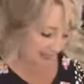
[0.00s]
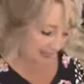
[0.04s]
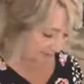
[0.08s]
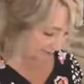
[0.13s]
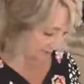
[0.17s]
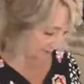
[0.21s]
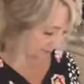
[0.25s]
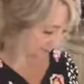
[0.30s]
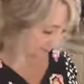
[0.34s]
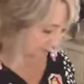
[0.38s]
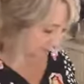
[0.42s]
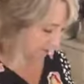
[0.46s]

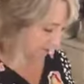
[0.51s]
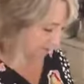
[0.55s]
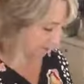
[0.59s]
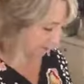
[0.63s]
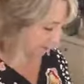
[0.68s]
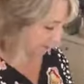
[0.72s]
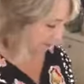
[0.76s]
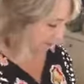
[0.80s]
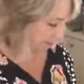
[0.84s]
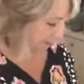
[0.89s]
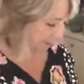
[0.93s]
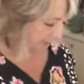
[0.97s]
uh,
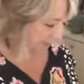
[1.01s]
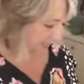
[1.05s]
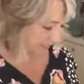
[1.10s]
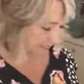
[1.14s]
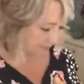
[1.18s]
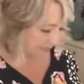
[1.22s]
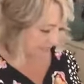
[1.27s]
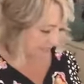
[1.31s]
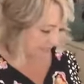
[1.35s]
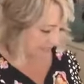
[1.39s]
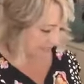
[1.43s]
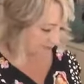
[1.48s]

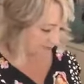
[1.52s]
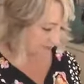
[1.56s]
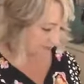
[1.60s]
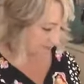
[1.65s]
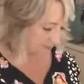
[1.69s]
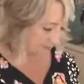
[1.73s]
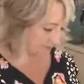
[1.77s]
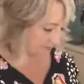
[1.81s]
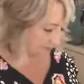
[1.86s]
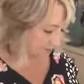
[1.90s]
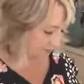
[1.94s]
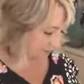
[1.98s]

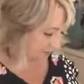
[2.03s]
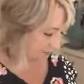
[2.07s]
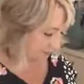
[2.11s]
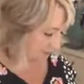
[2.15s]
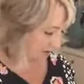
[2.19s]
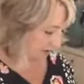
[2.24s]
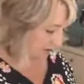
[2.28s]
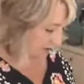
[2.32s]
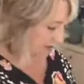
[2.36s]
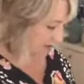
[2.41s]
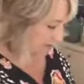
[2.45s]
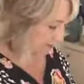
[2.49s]
leaves
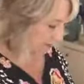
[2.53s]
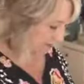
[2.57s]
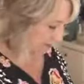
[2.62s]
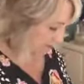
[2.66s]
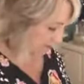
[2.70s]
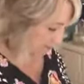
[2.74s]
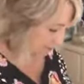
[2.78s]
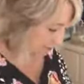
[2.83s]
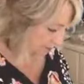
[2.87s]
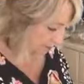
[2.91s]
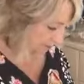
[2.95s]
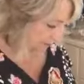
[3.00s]
for
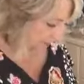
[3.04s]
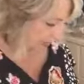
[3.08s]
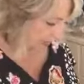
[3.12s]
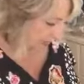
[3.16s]
fall